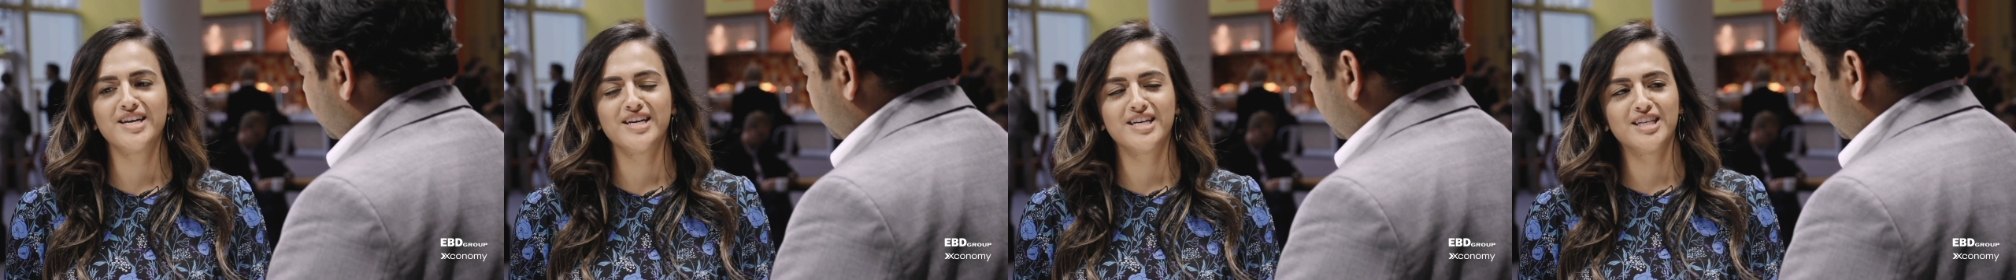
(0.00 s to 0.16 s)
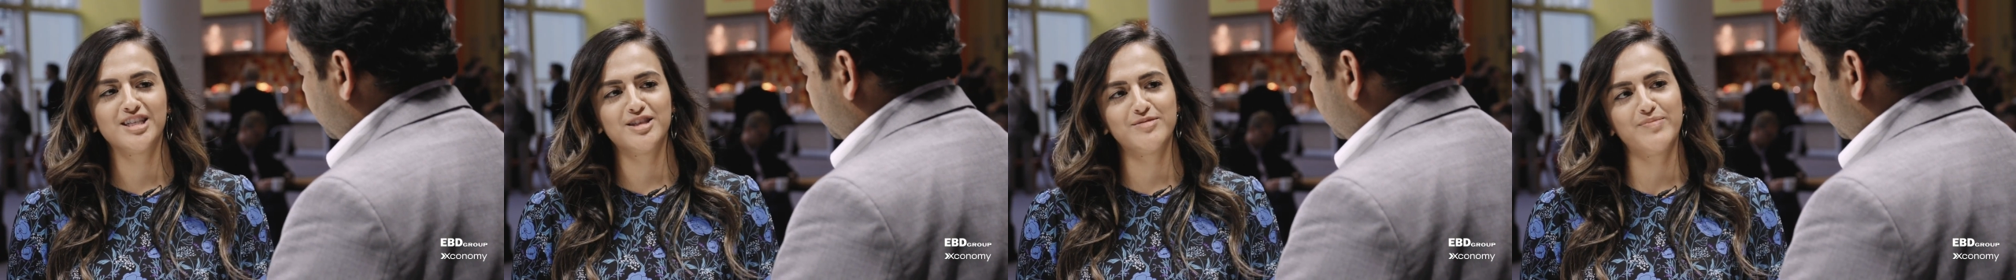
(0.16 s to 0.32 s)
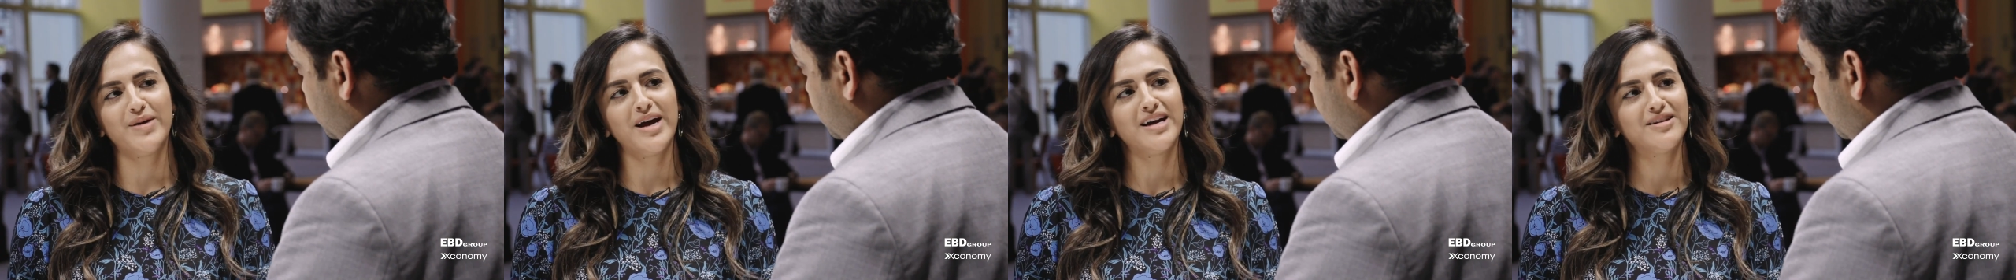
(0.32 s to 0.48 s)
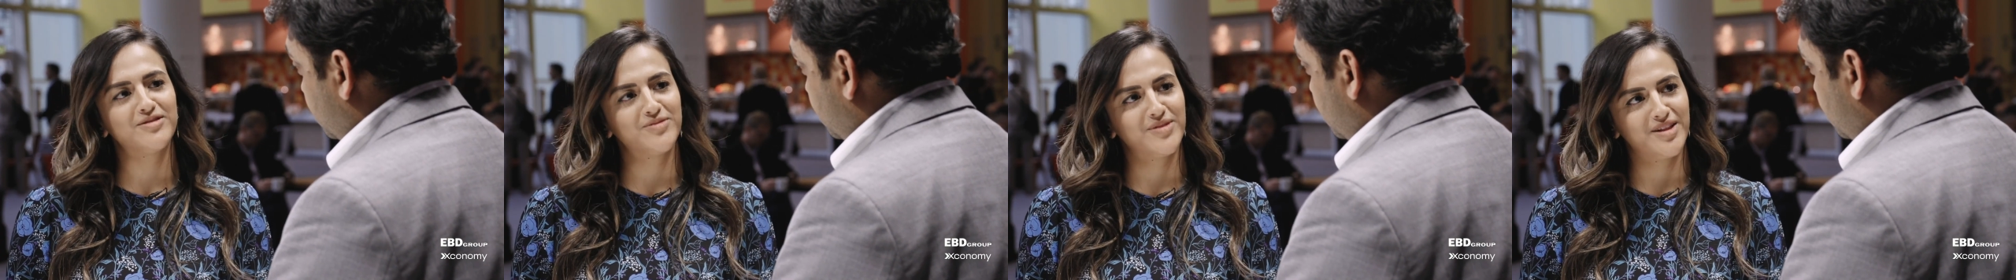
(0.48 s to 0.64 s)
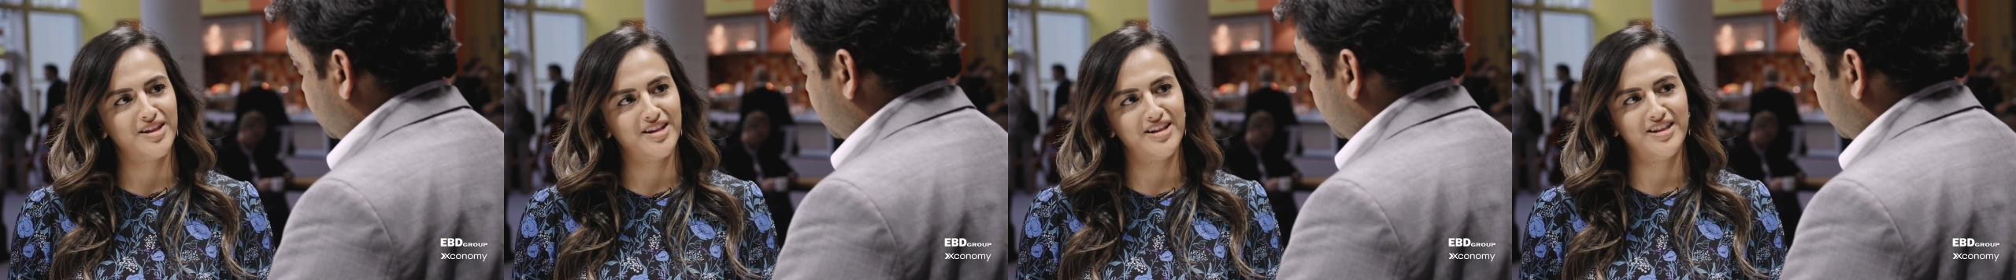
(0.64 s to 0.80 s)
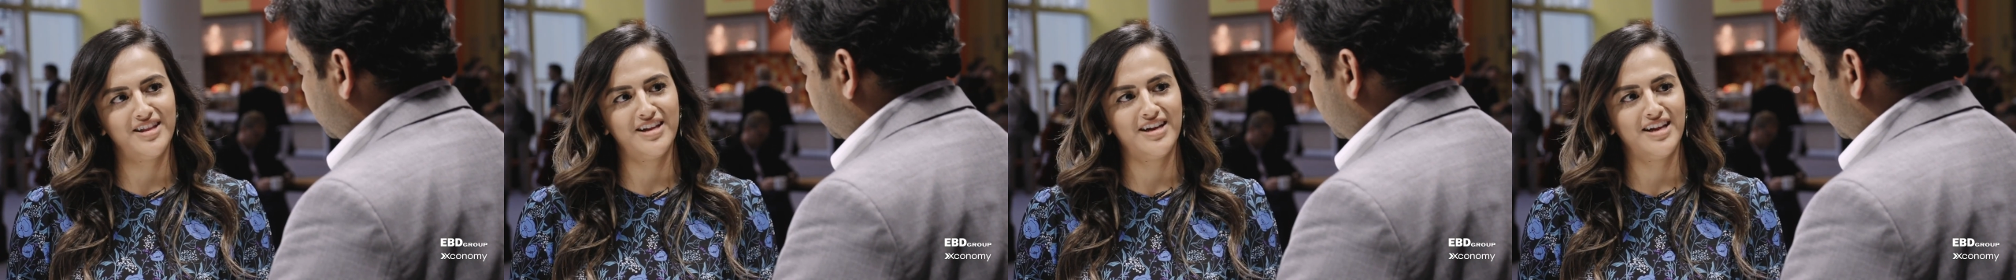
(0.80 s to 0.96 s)
expect
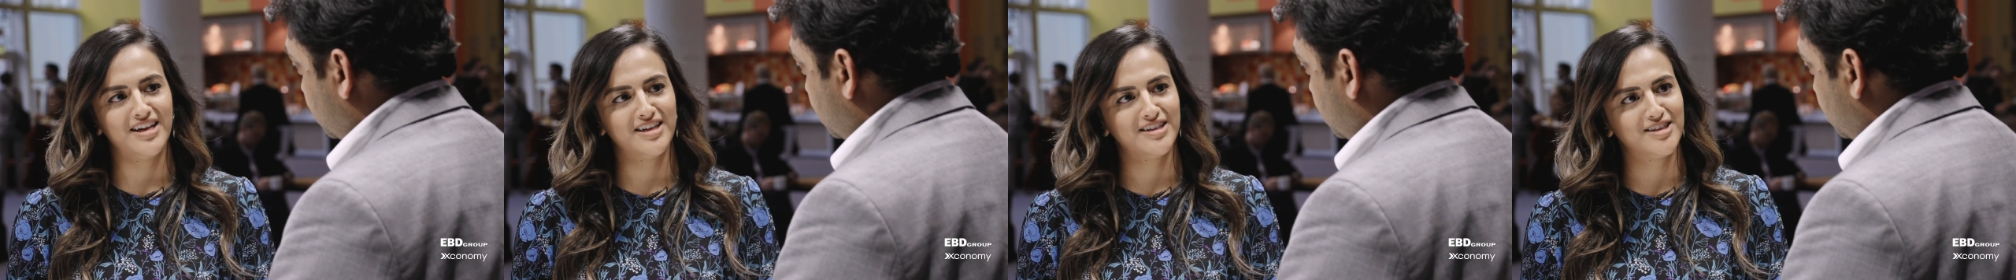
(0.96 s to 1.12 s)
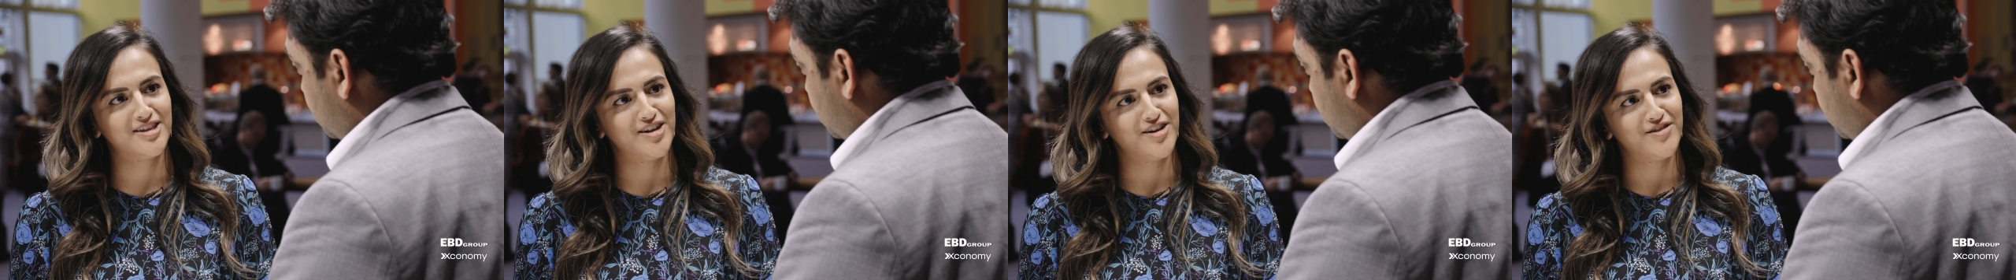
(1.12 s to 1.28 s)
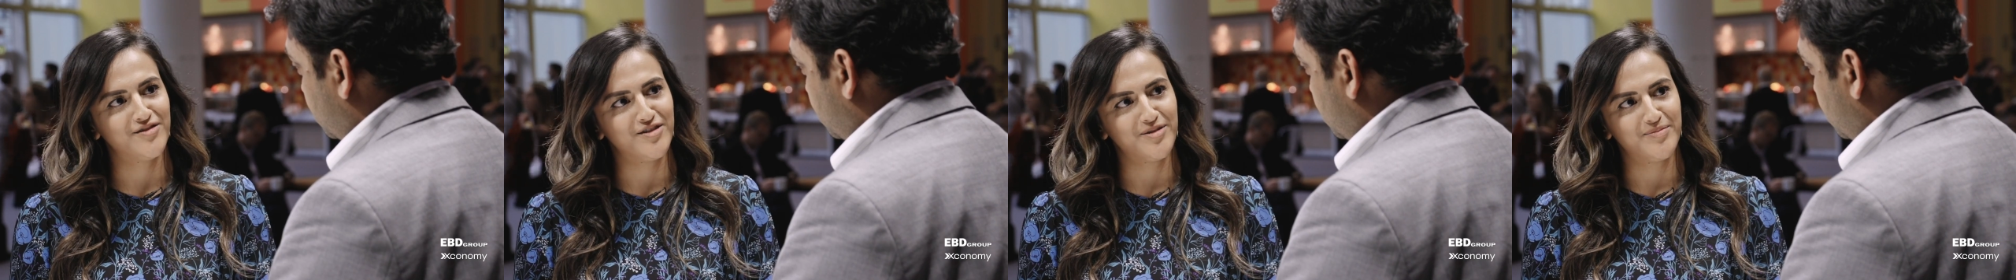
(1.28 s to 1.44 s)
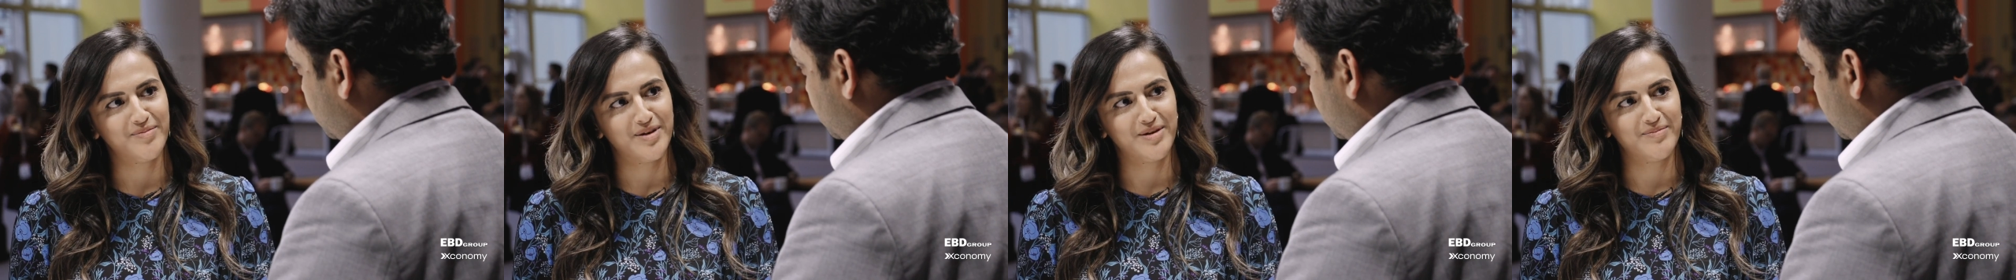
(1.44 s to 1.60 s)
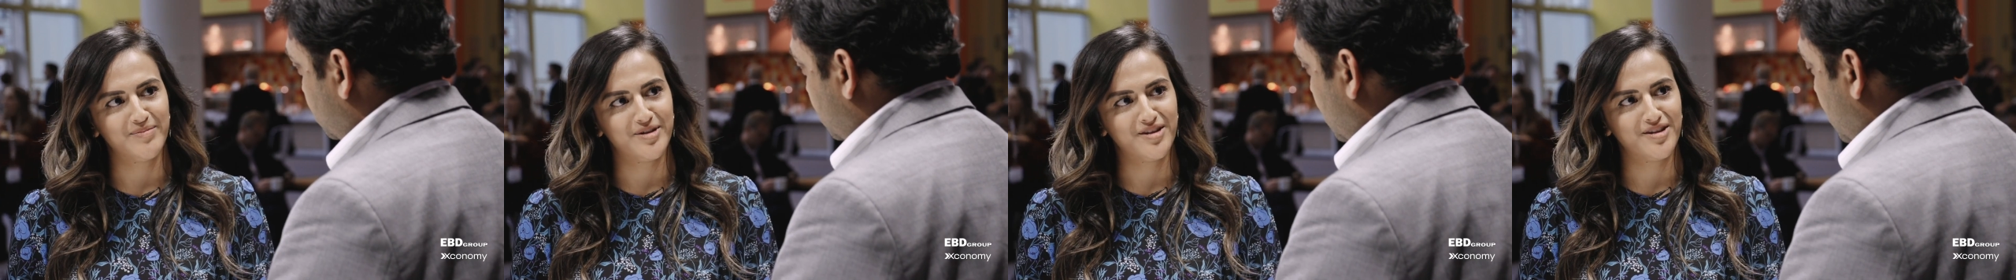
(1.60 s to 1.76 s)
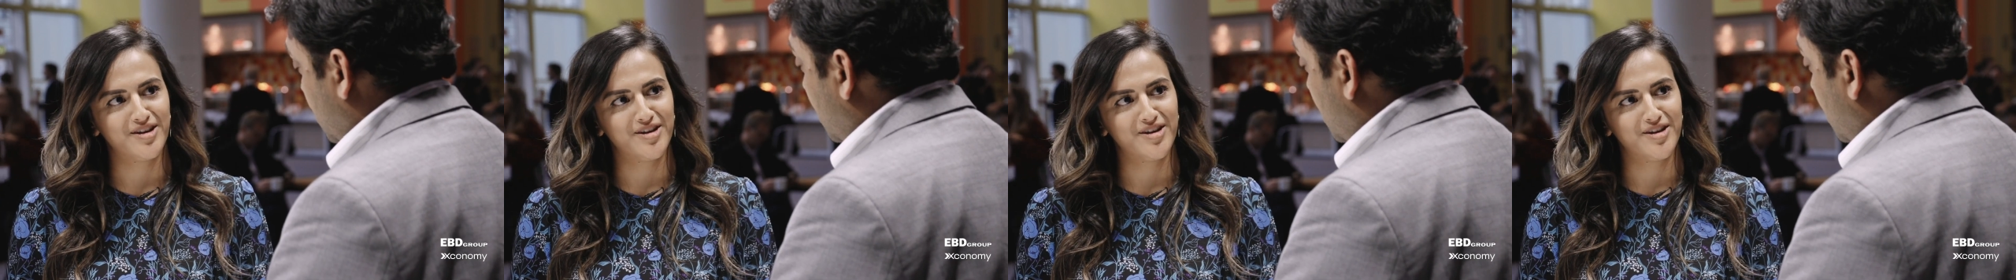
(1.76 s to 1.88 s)
within the next year from Nimble